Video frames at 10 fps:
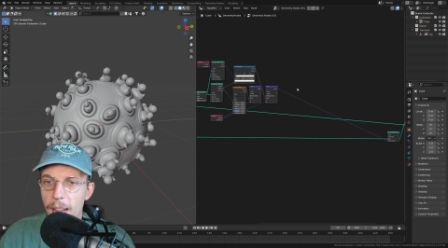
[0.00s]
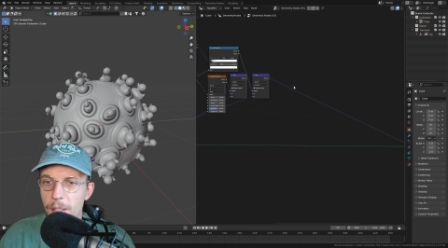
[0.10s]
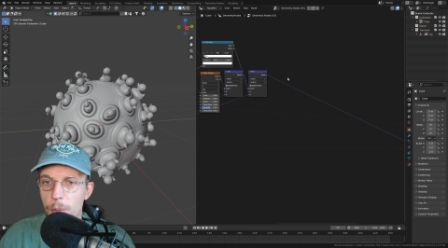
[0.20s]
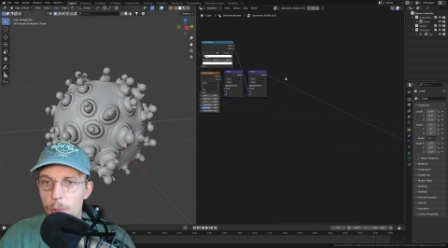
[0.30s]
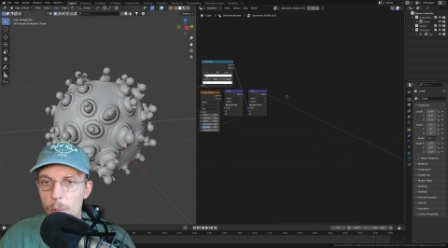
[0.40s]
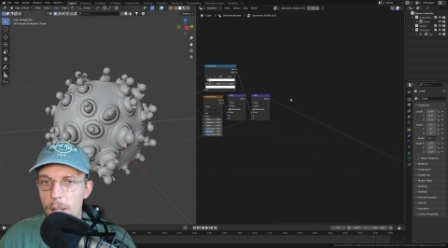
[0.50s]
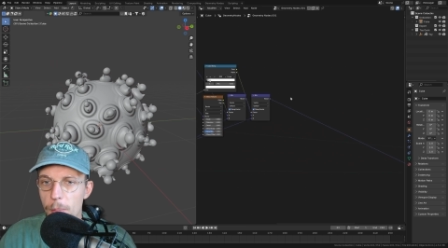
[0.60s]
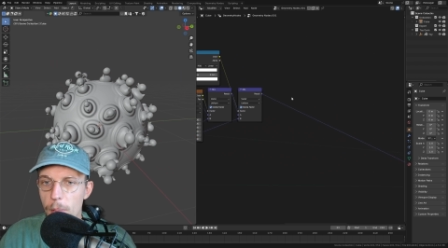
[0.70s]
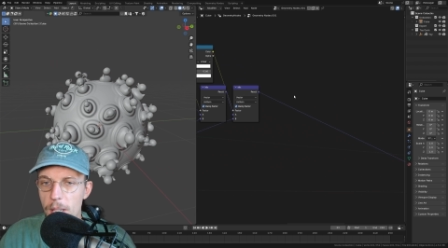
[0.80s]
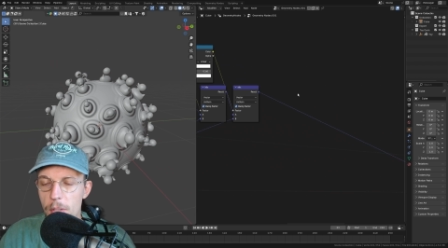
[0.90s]
And to do
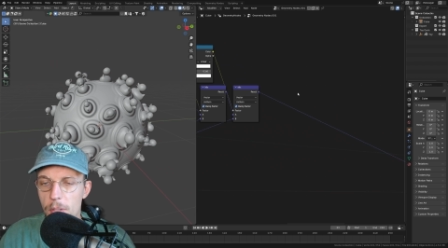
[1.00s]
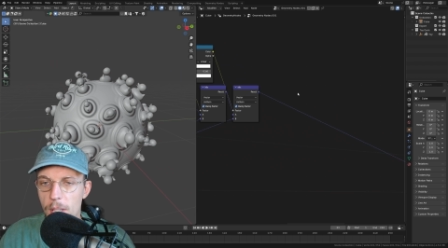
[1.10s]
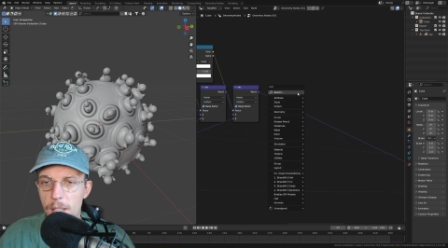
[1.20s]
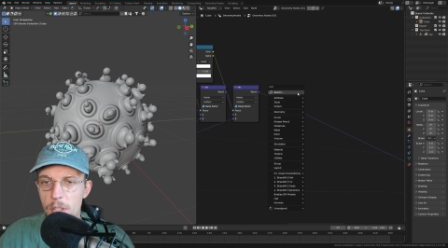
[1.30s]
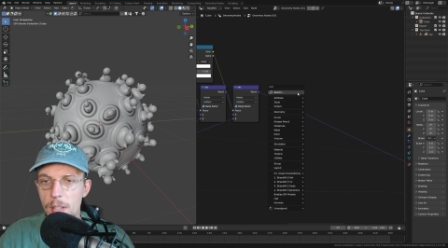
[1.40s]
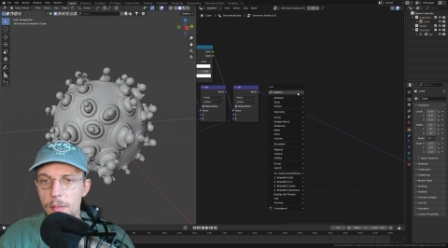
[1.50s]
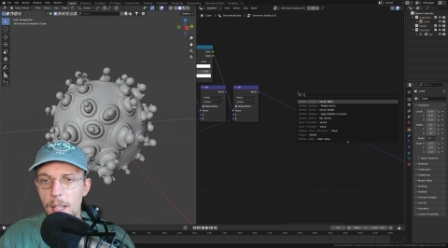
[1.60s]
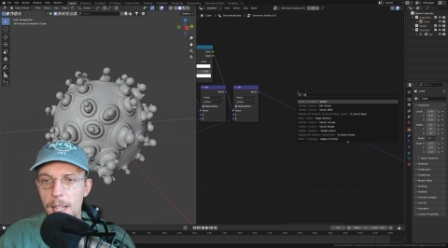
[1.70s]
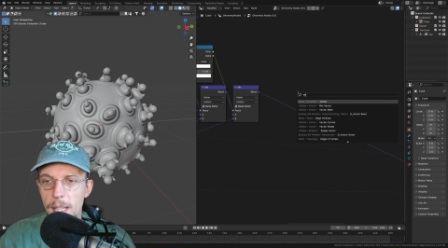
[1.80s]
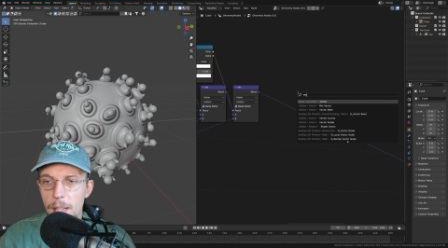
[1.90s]
that, we can just hit
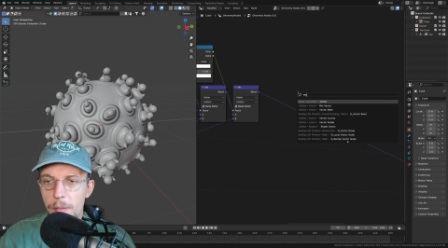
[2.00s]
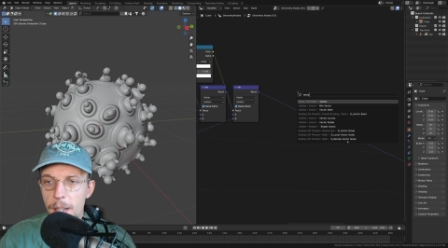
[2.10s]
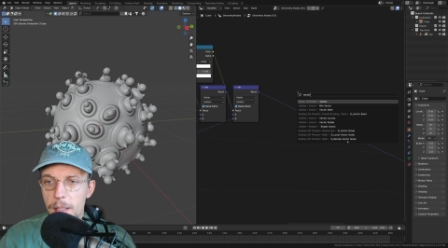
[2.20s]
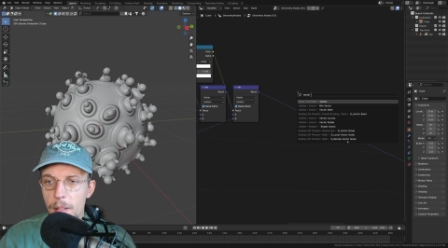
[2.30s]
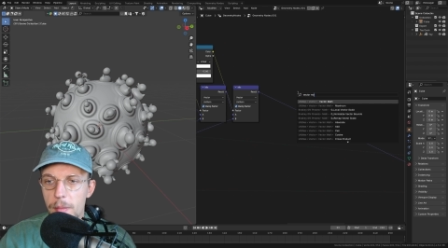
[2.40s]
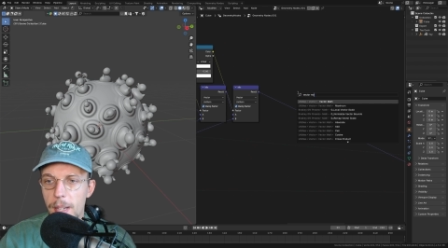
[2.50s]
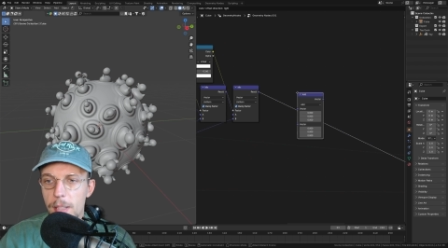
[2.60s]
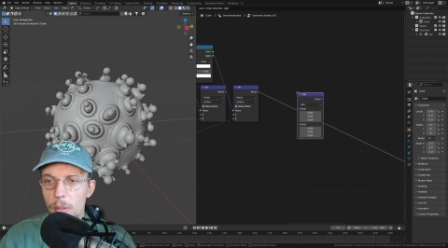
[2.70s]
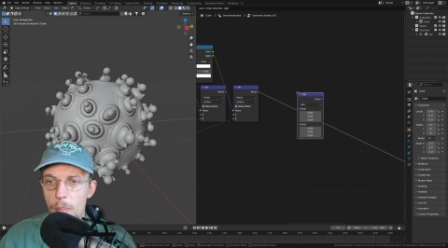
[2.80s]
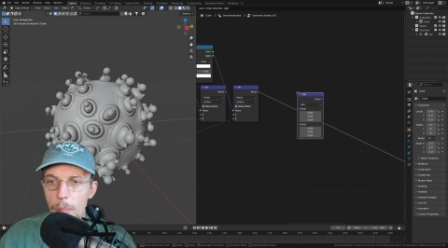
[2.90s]
shift A and find our
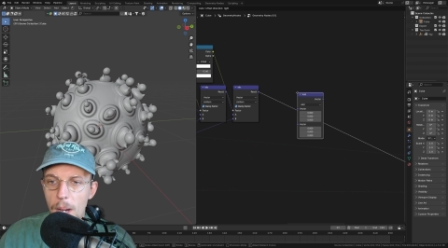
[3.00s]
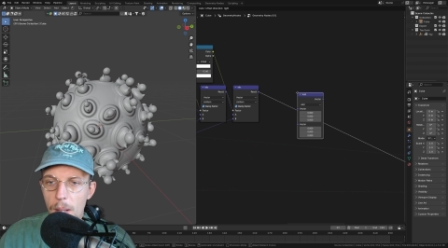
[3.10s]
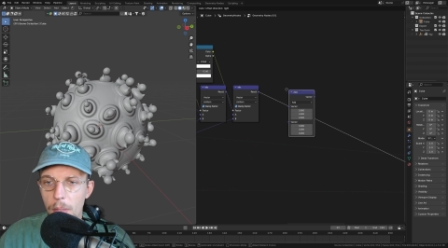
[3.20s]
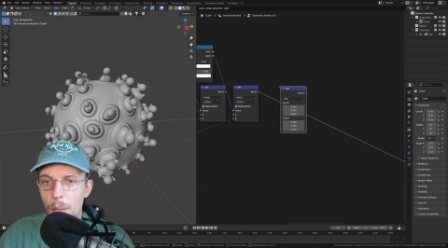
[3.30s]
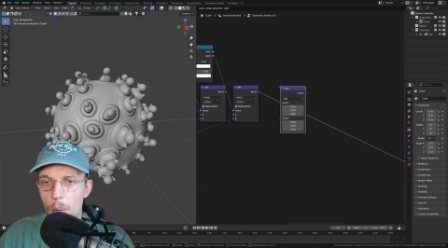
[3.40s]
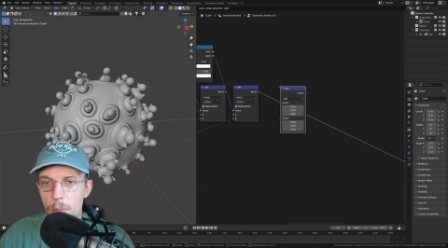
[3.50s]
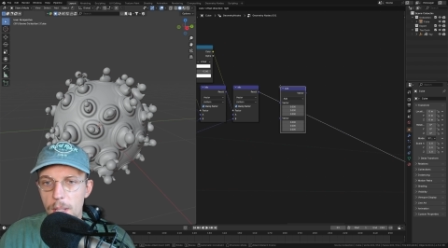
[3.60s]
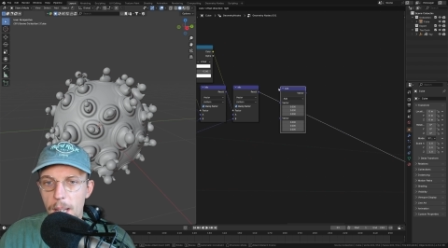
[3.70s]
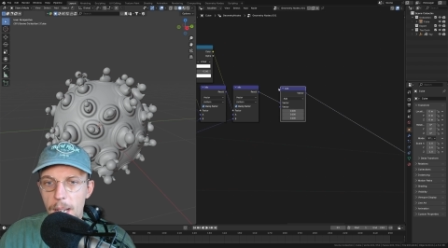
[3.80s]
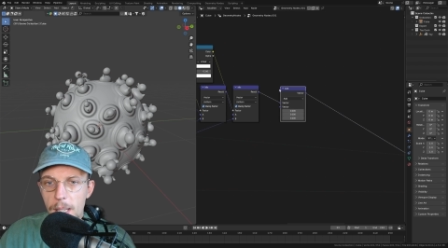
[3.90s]
vector math
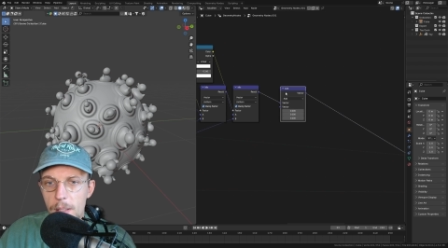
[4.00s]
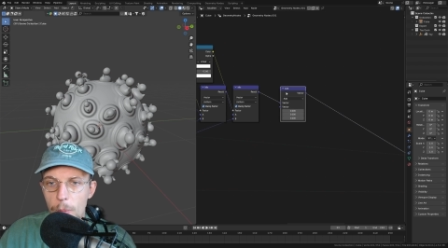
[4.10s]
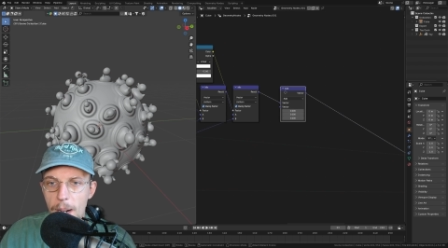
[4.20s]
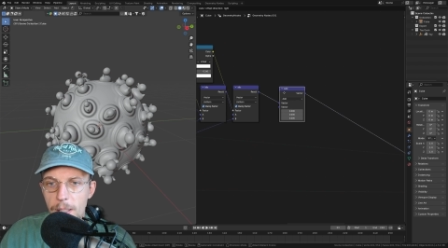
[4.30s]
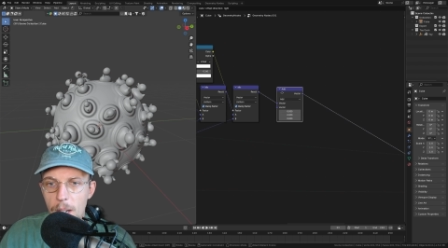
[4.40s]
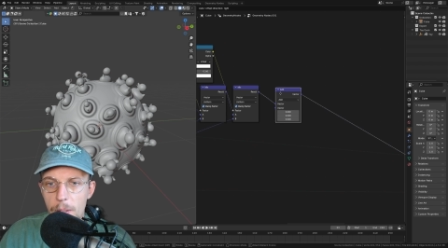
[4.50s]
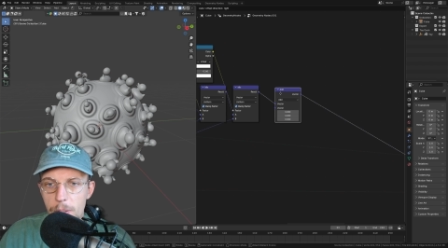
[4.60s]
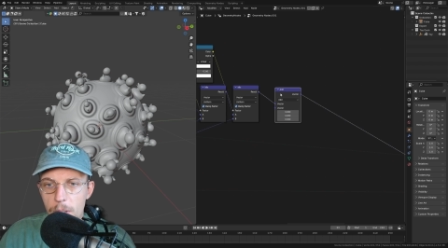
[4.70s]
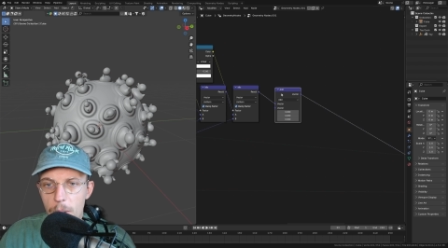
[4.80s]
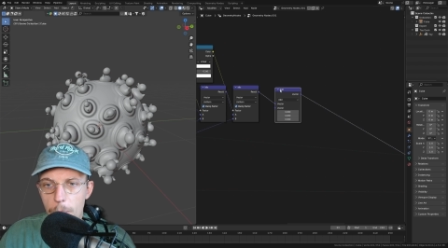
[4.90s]
node and add it right
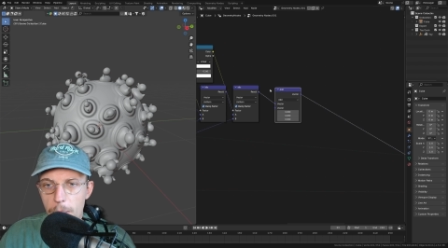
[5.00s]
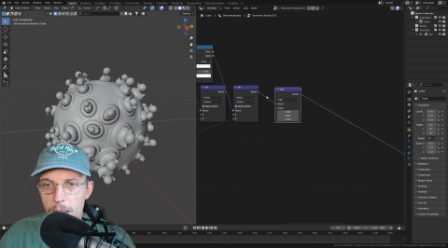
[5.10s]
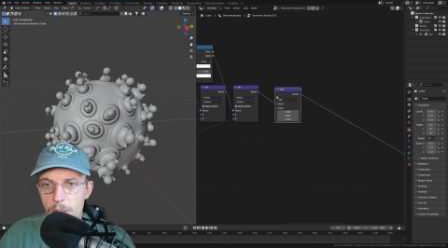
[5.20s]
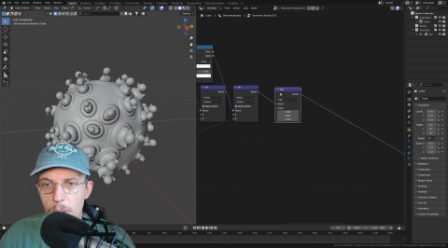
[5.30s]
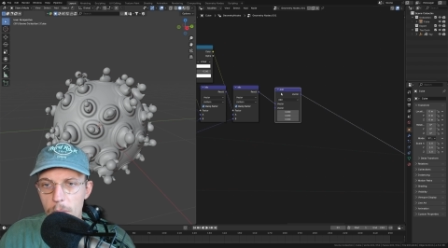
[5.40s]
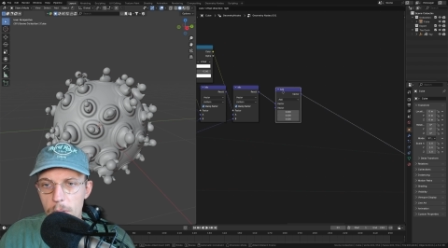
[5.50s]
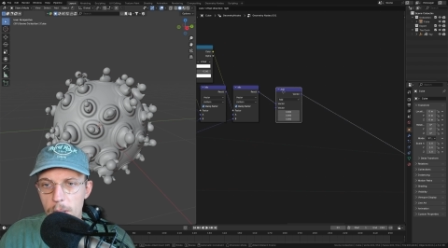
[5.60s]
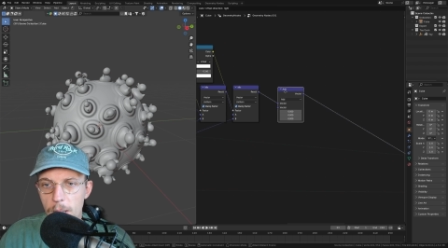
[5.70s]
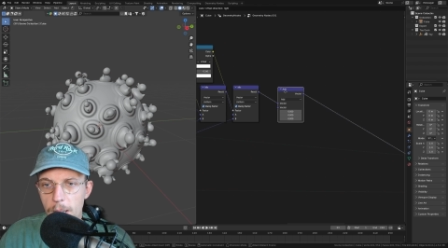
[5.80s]
after our mix node.